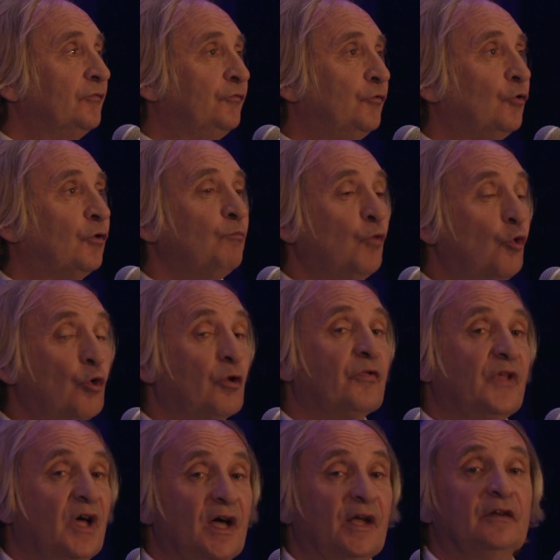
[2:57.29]
for more
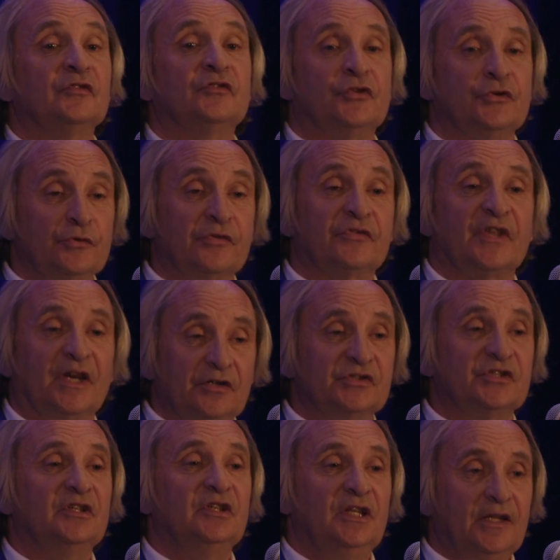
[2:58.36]
than two
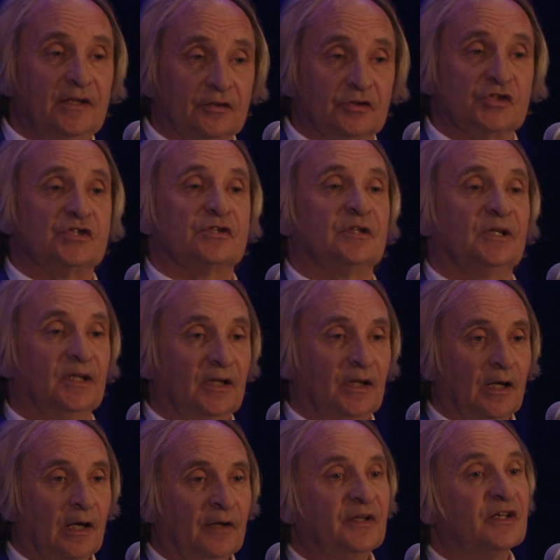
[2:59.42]
thousand years,
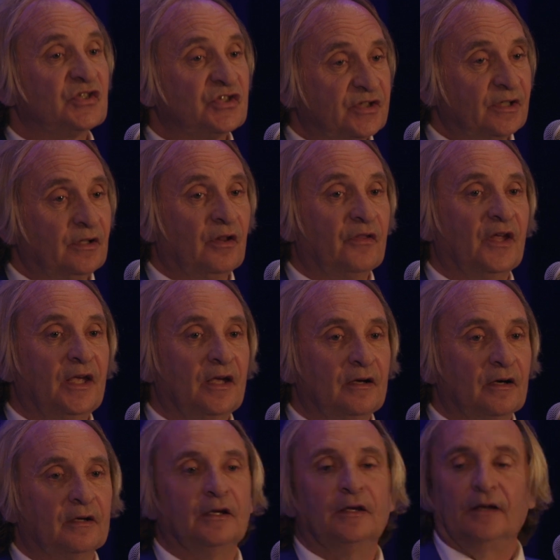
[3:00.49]
and they're still
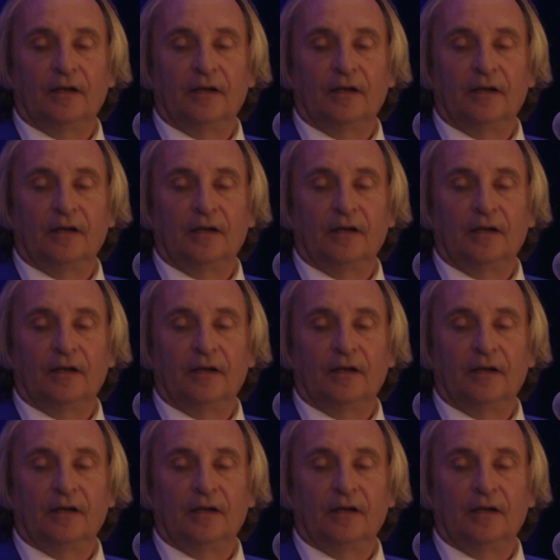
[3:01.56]
there,